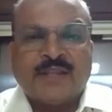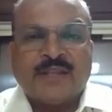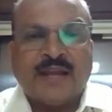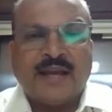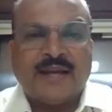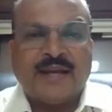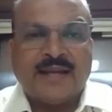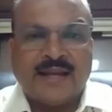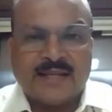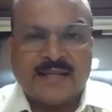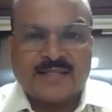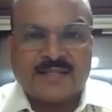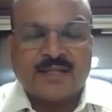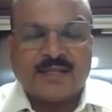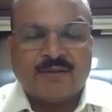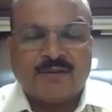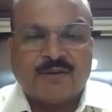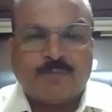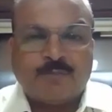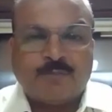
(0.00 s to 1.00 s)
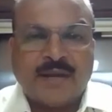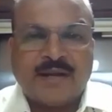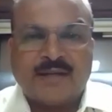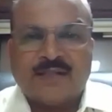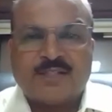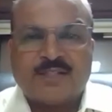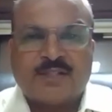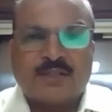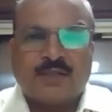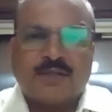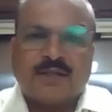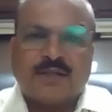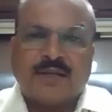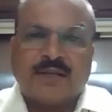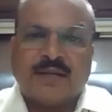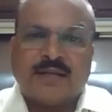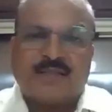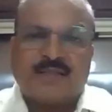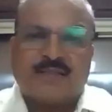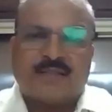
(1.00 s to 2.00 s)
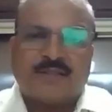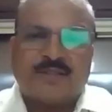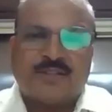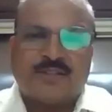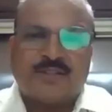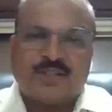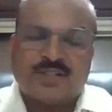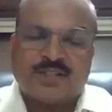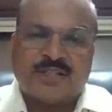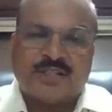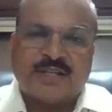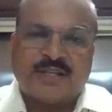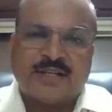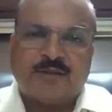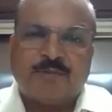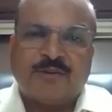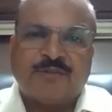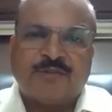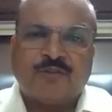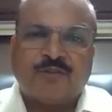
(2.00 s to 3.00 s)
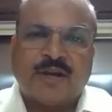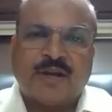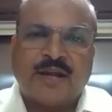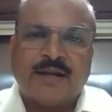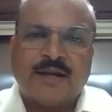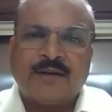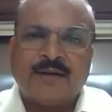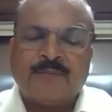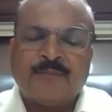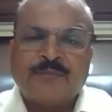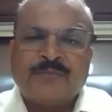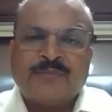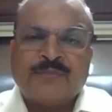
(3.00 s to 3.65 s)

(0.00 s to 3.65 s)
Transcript: And as our panelist has just said beforehand,